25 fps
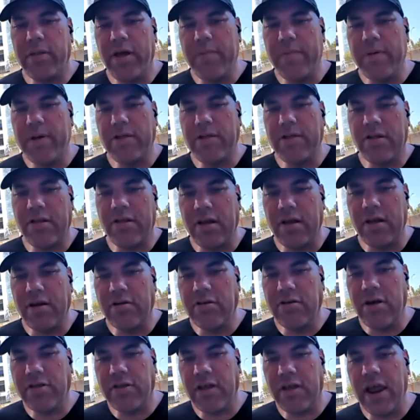let me just
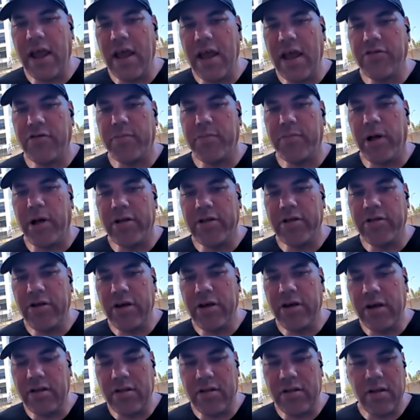interject that
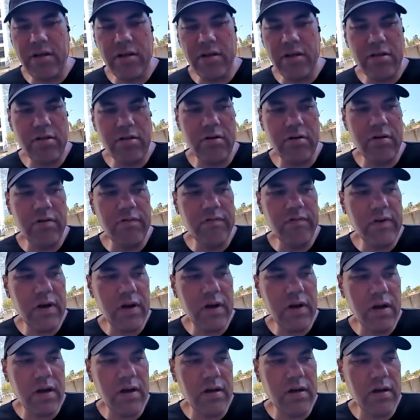anthropology is the sort of